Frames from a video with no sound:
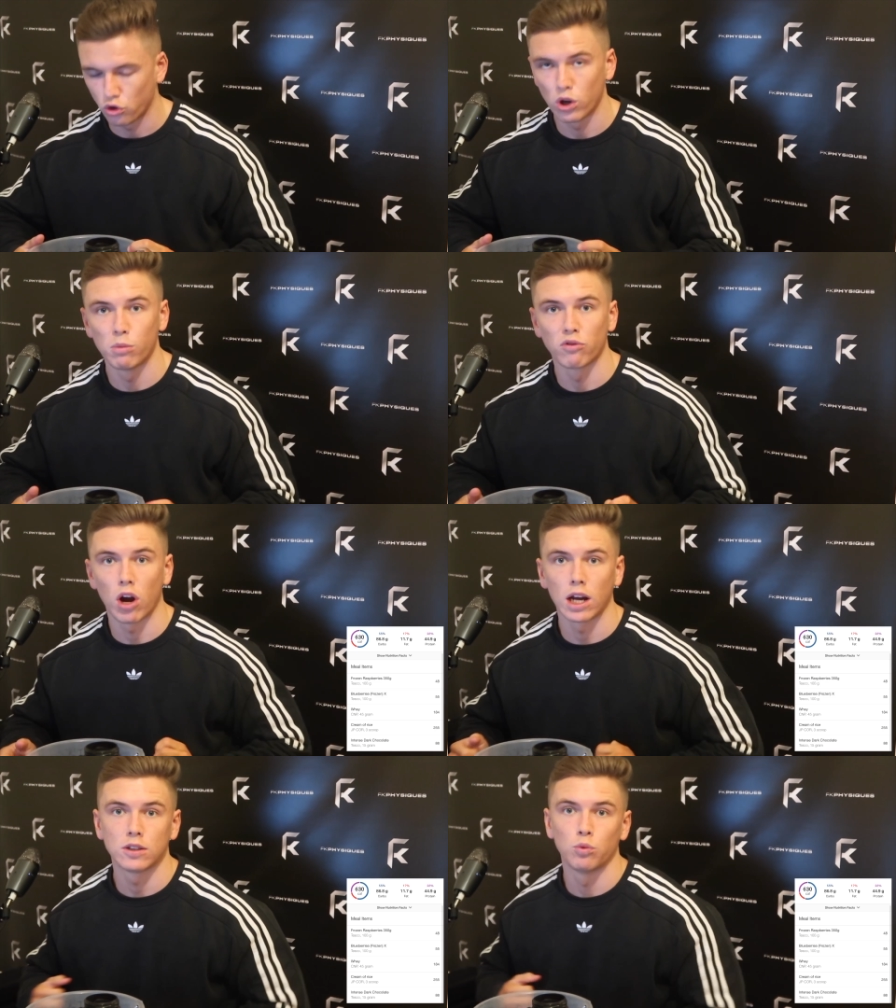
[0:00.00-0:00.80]
cream of
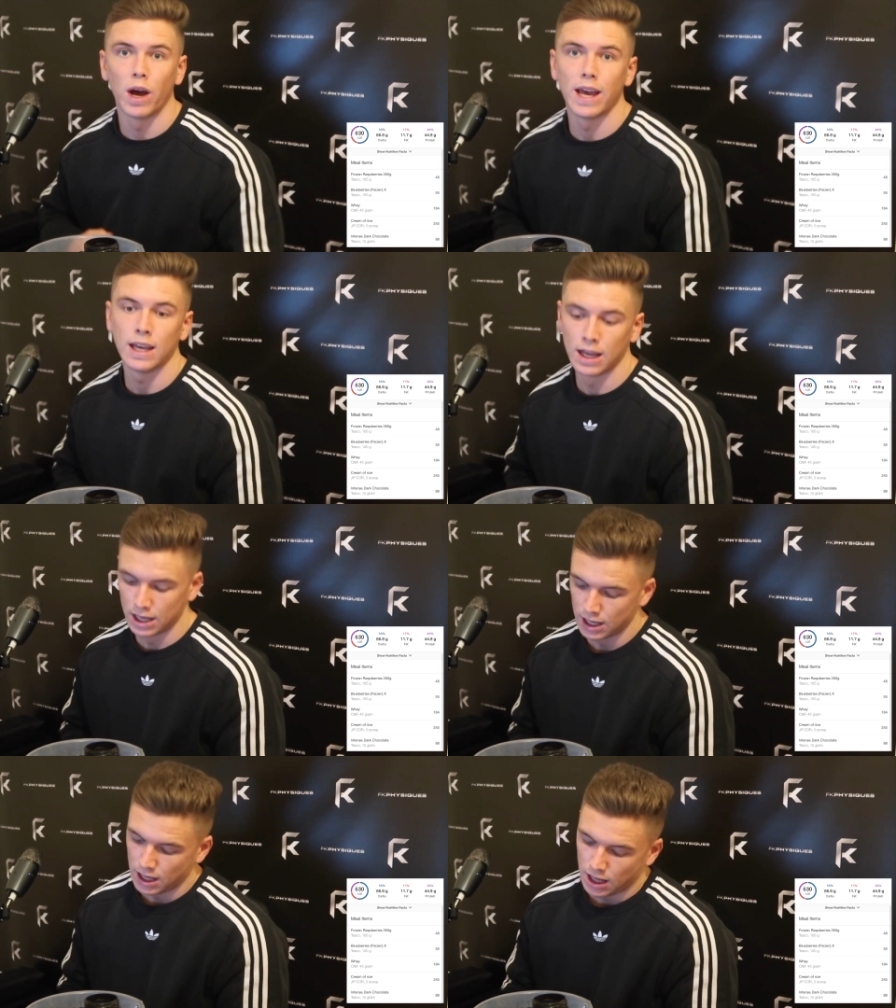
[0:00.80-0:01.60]
rice, whey
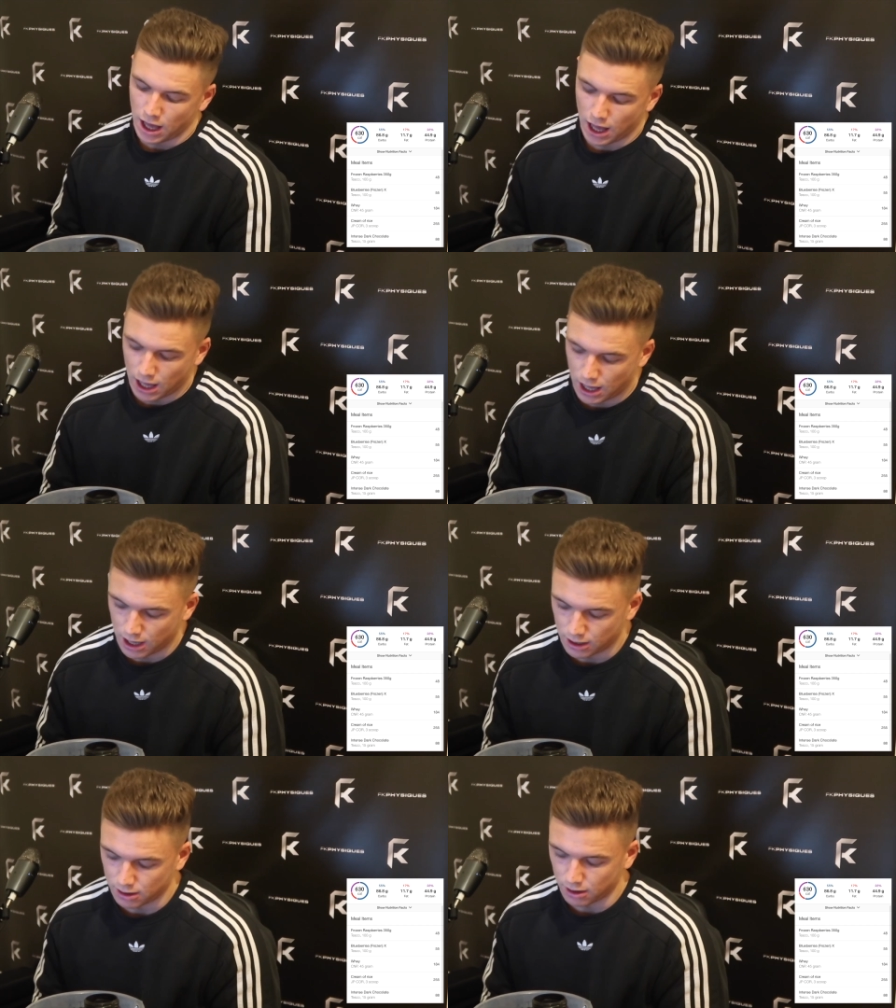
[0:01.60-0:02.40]

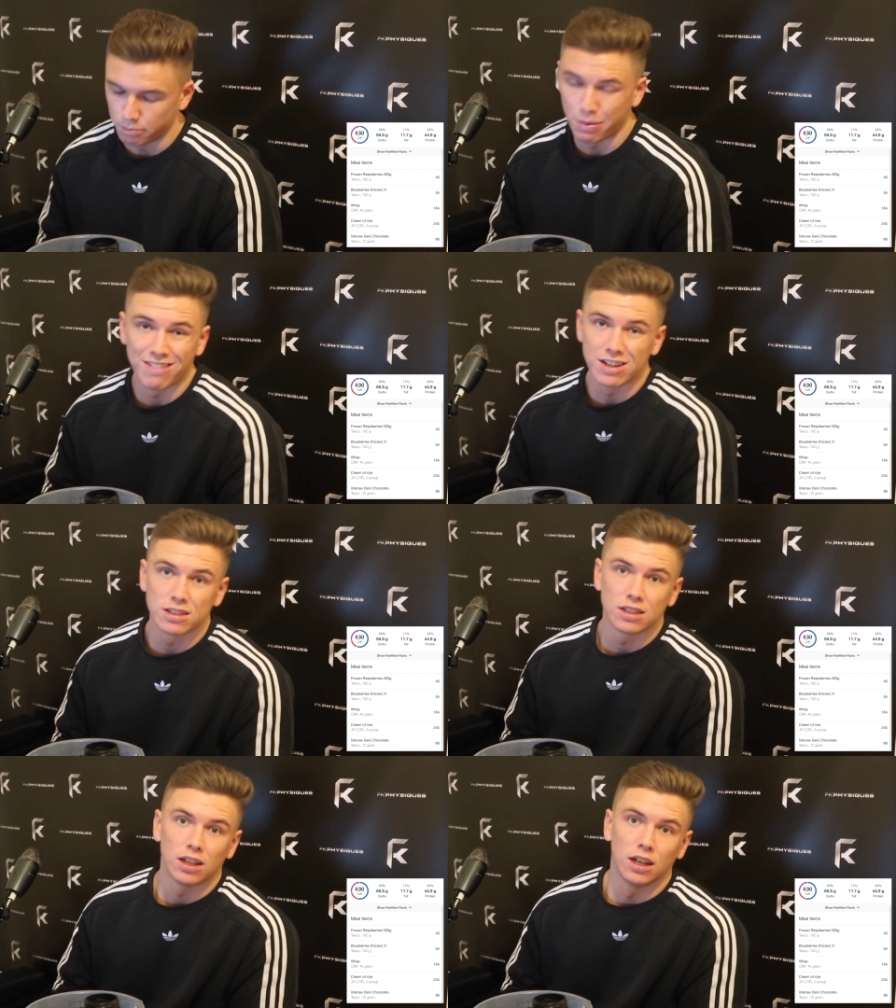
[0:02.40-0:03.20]
and
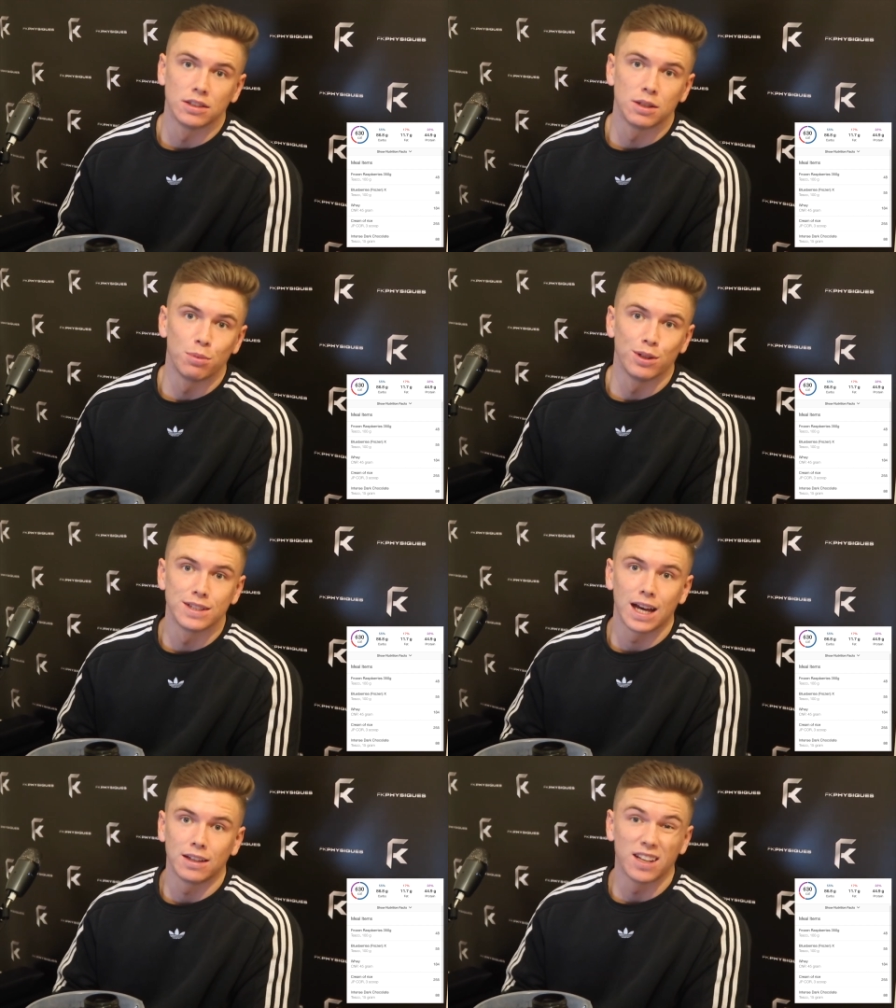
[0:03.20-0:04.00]
berries, simple
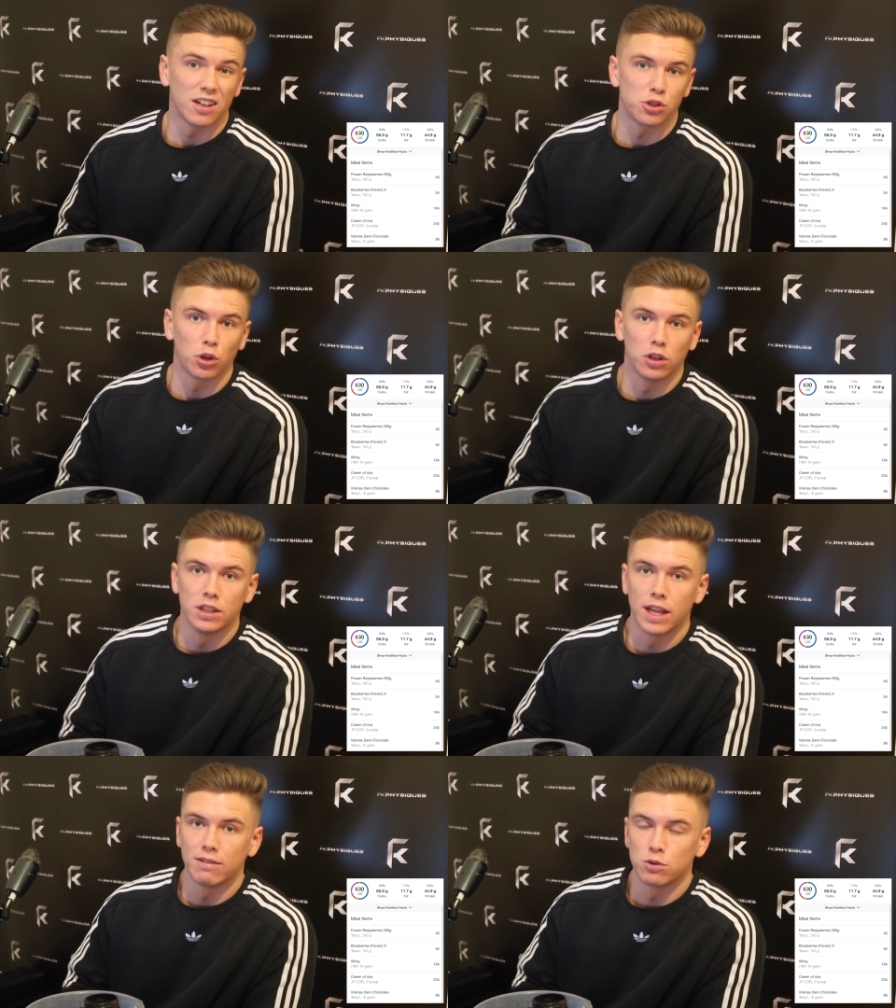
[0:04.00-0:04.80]
as that, dark
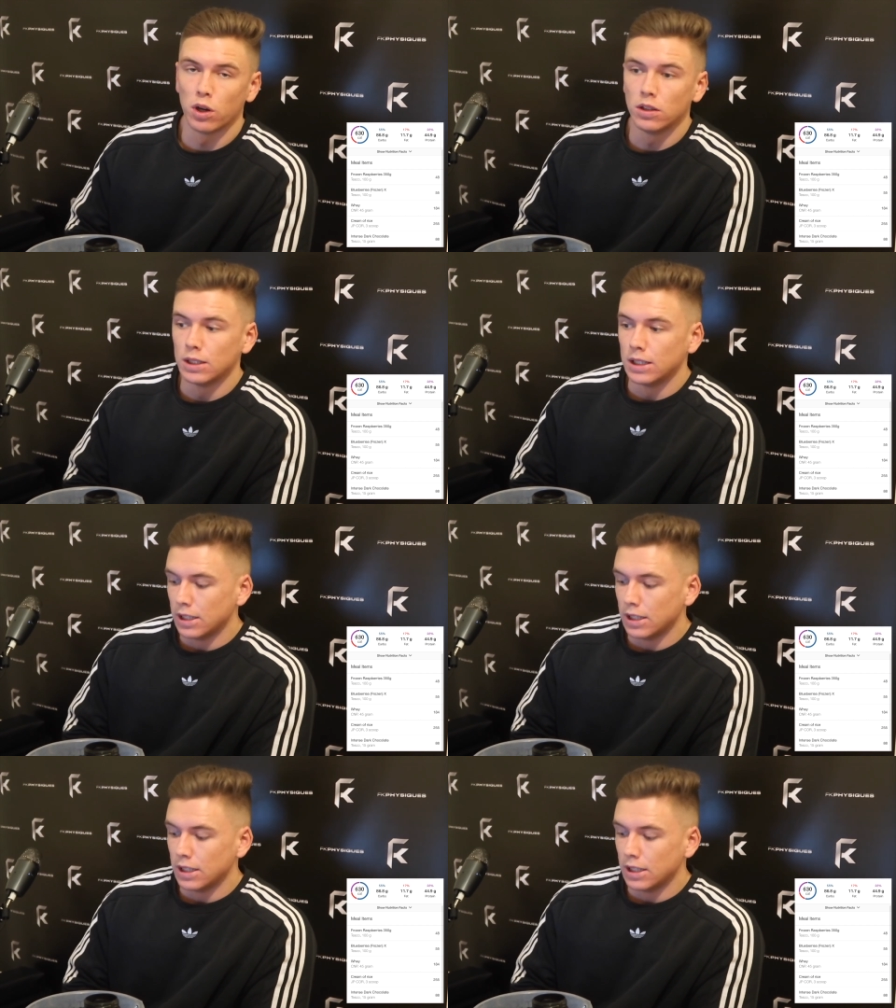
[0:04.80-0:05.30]
chocolate in there as well.